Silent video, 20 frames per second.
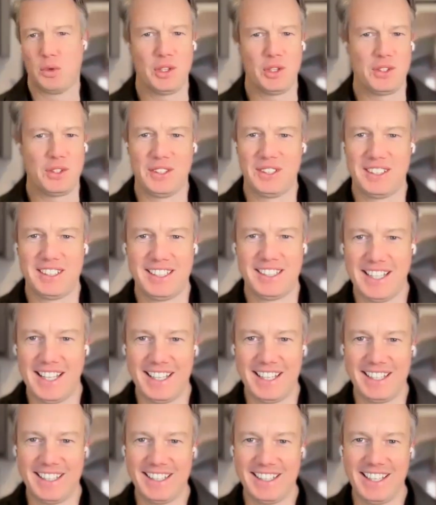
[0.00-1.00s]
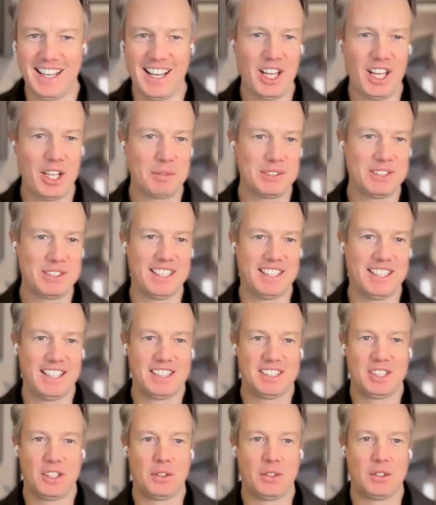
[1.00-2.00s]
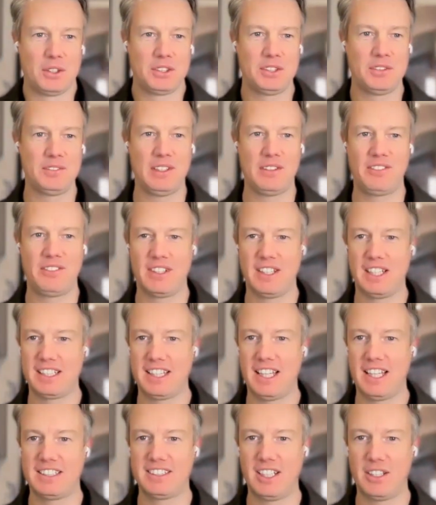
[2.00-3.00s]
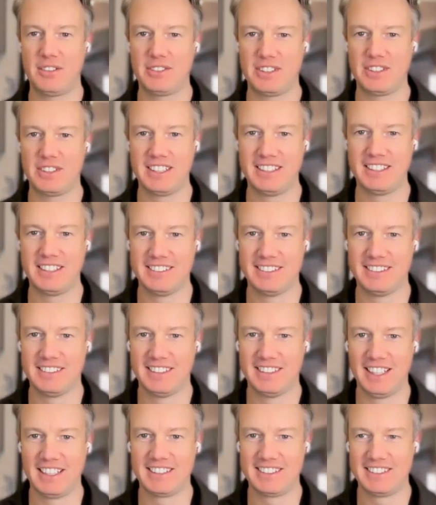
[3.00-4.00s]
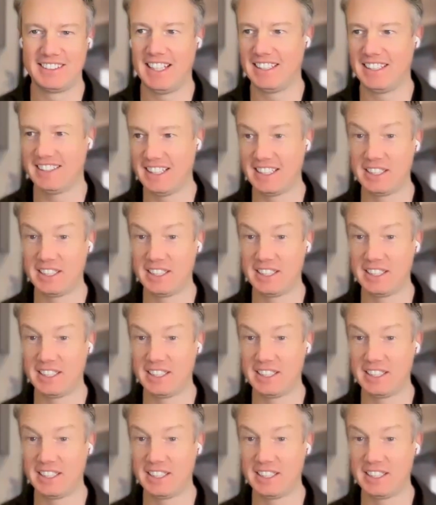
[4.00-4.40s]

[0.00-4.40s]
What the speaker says: Worth it. Yeah, 100%. That's so awesome. I feel like that's definitely like that.